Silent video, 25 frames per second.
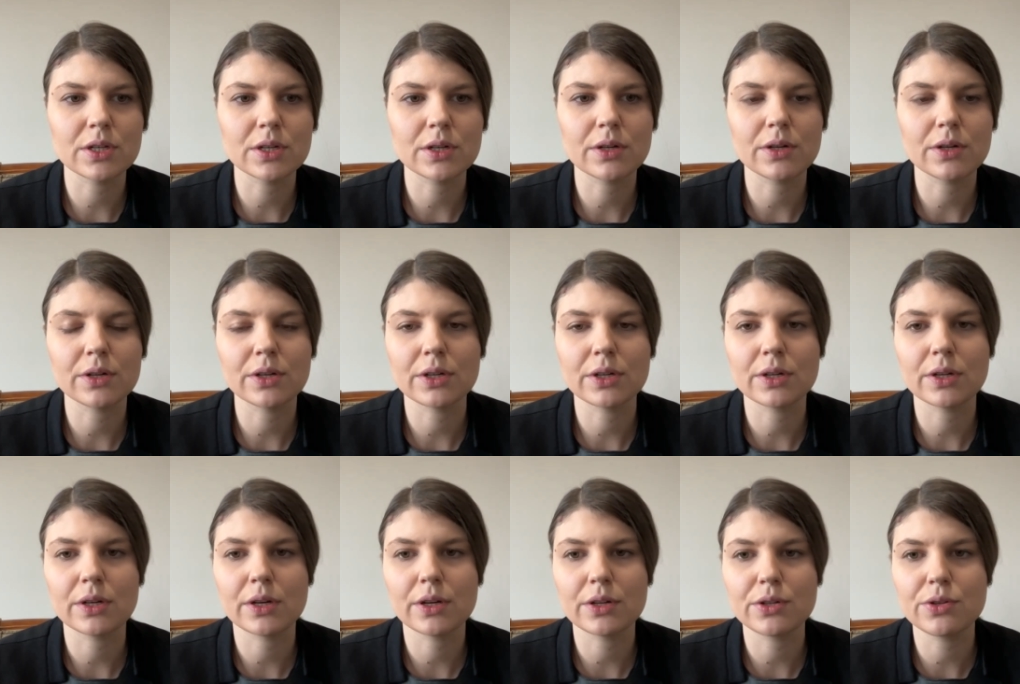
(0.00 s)

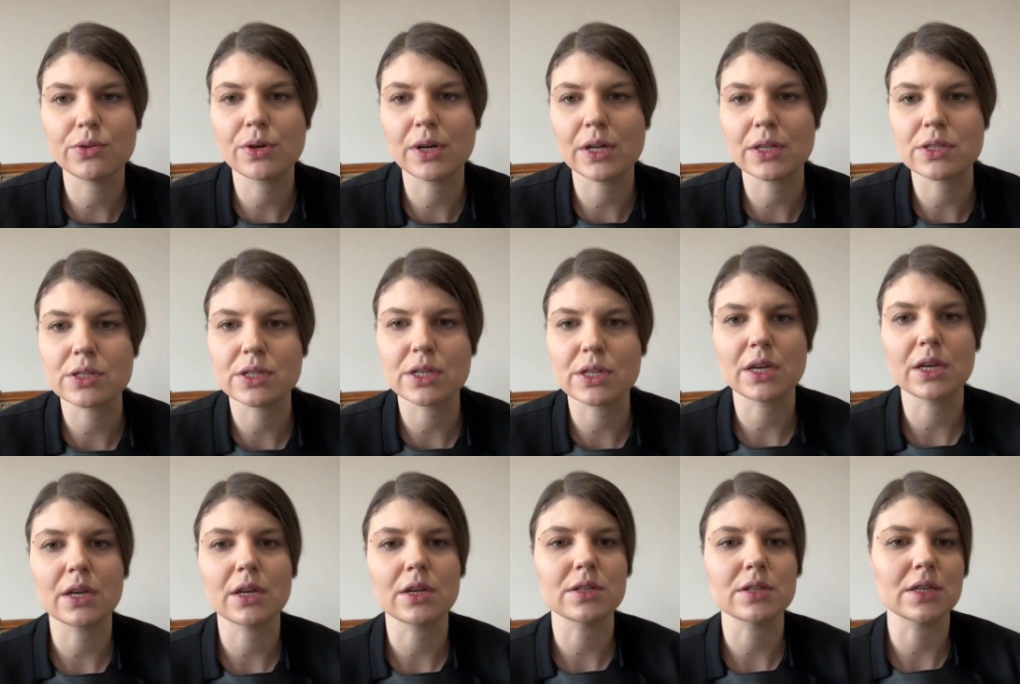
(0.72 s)
uh, you can
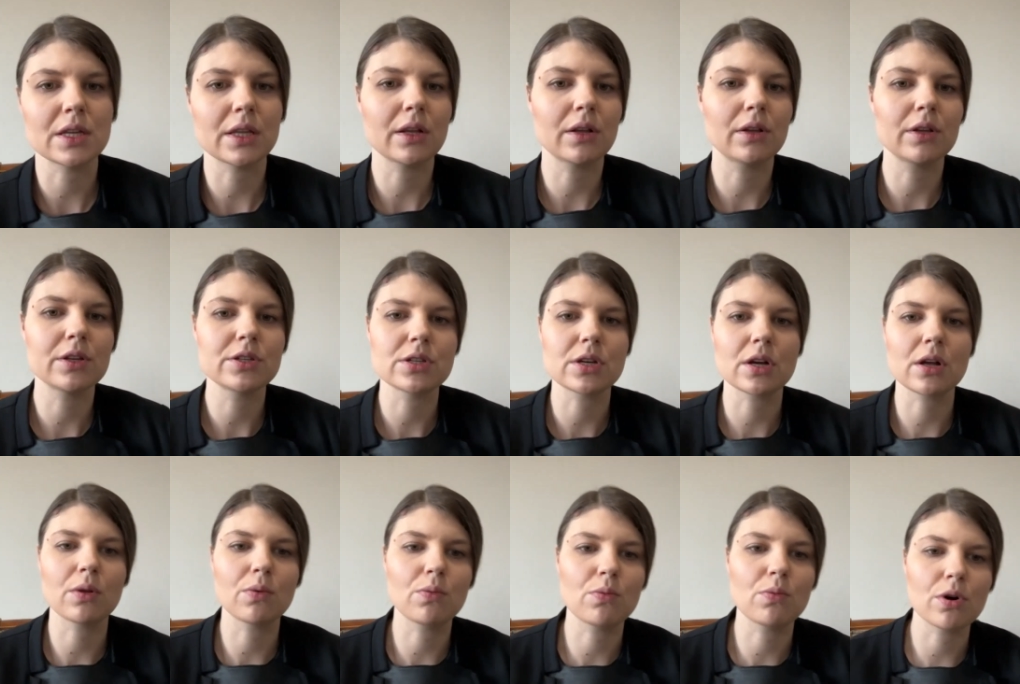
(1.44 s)
see his
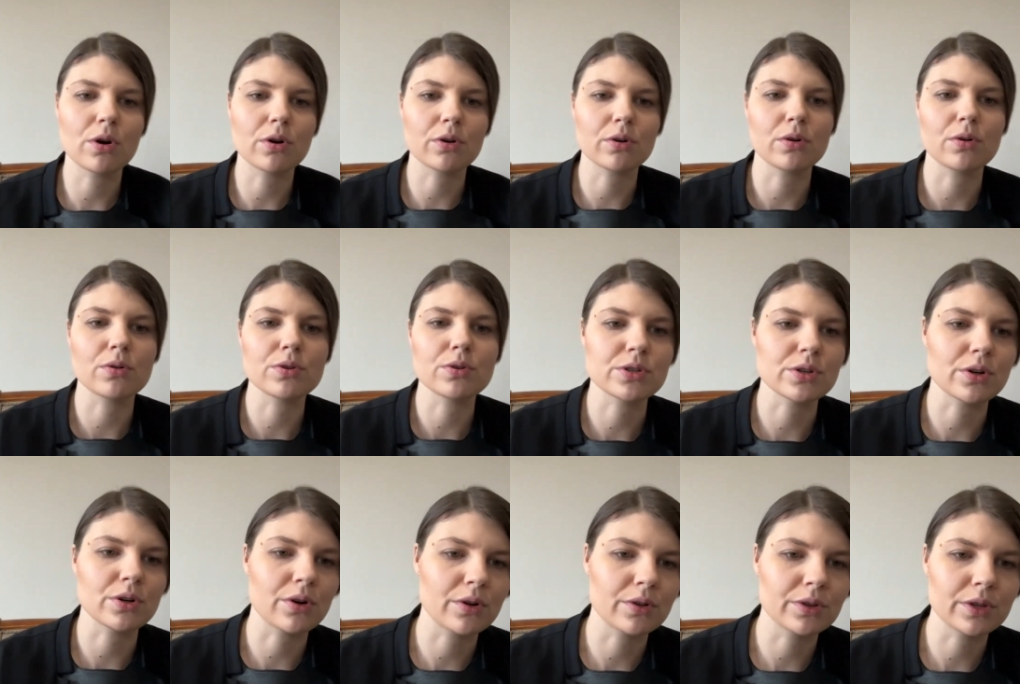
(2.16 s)
analytical work
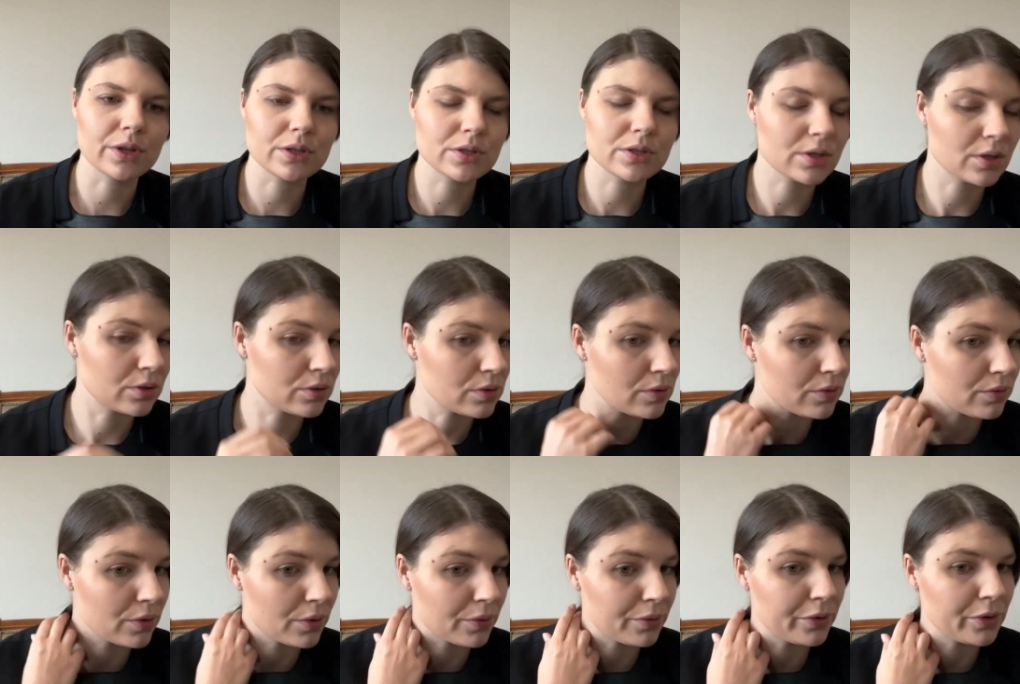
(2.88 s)
also on
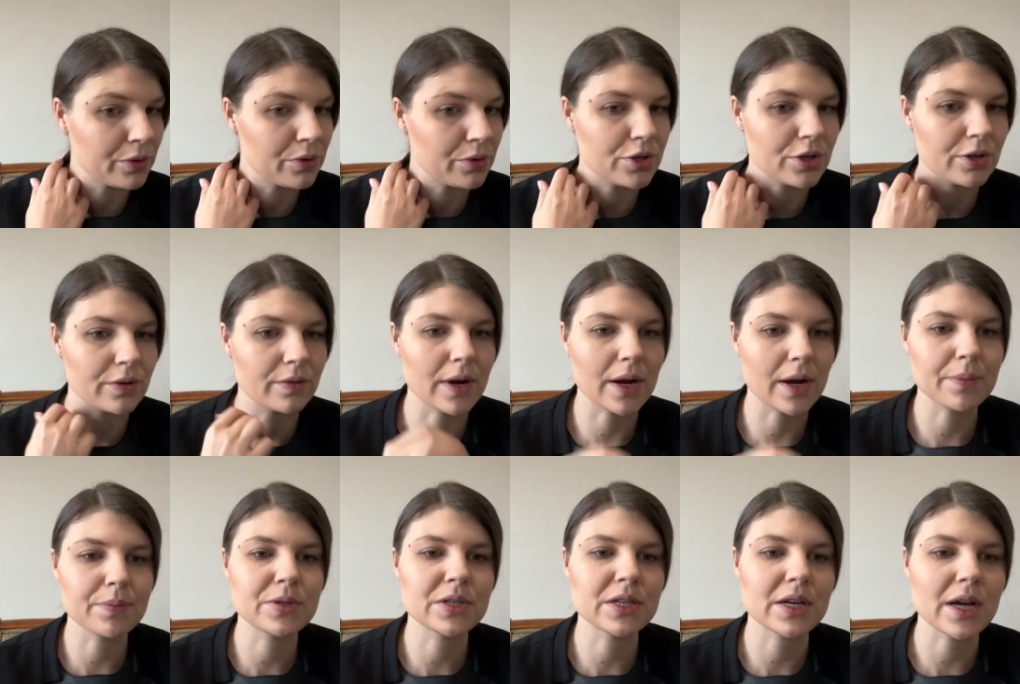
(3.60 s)
Institute for Future
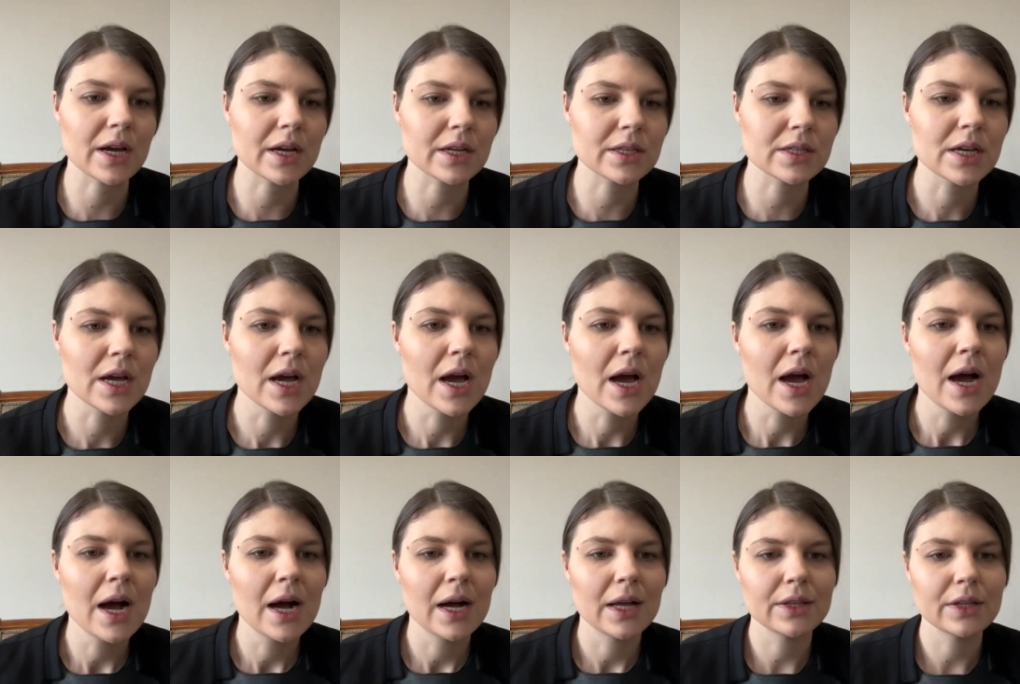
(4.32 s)
website.
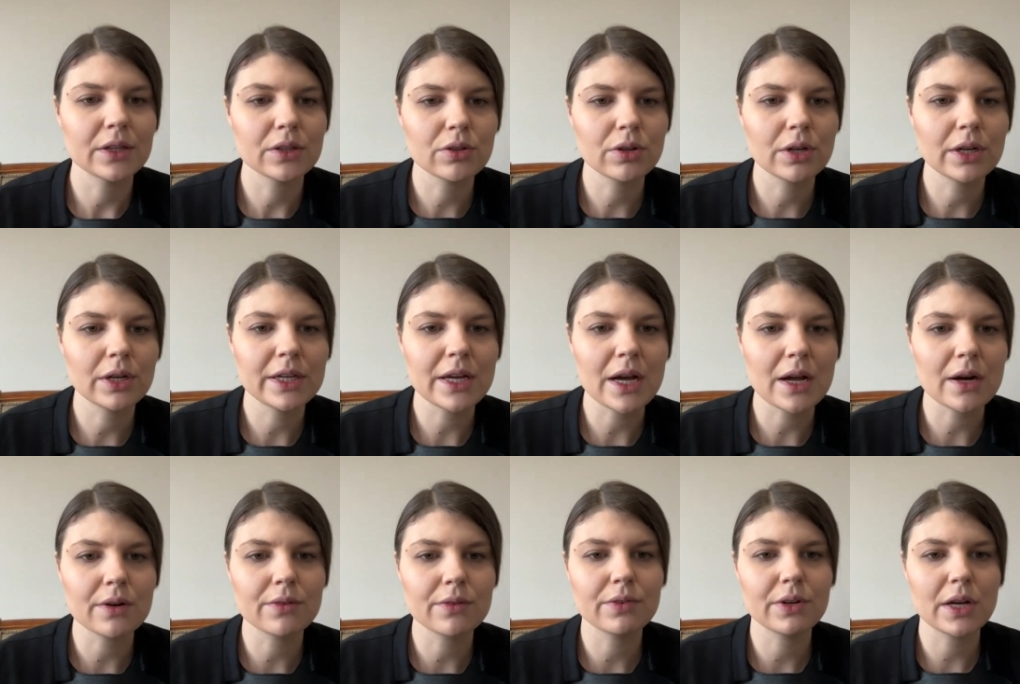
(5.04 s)
Anatoly
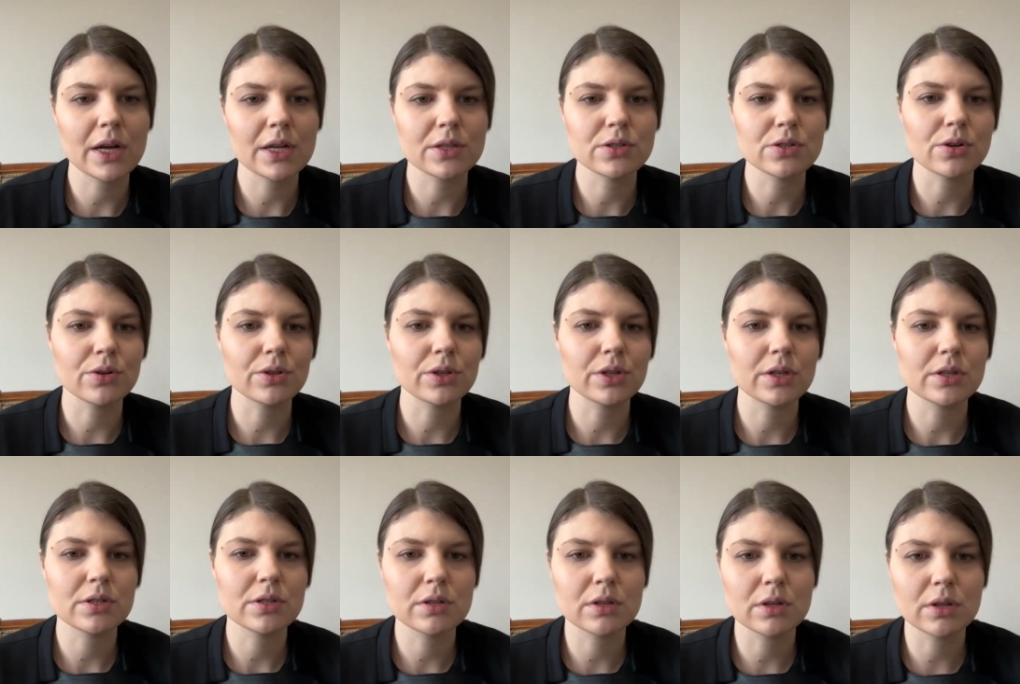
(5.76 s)
Yarov,
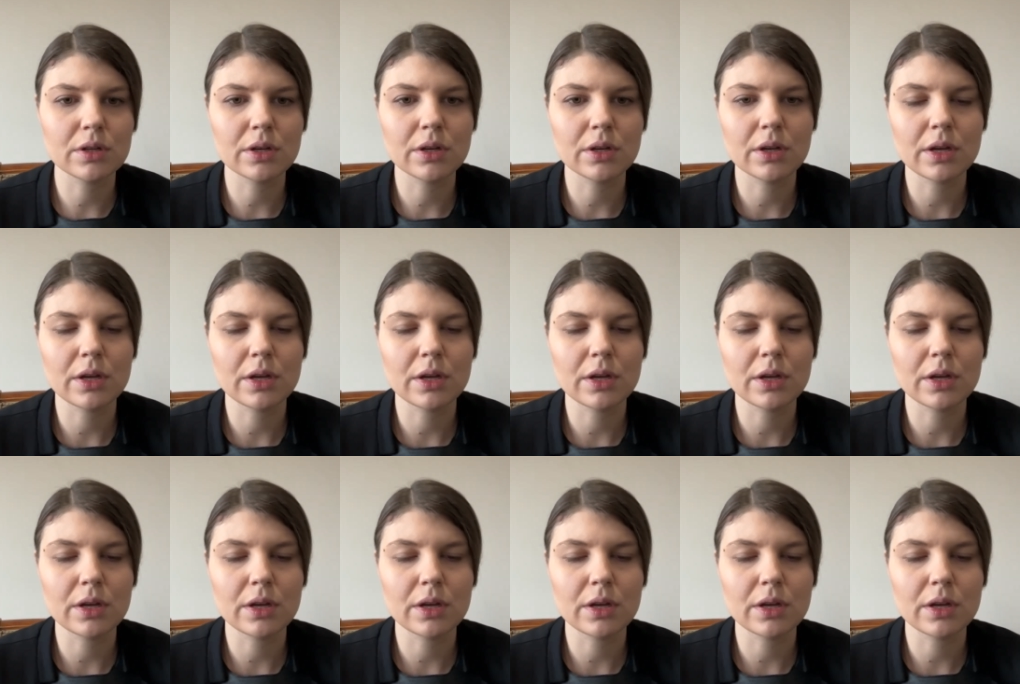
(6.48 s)
attorney, is,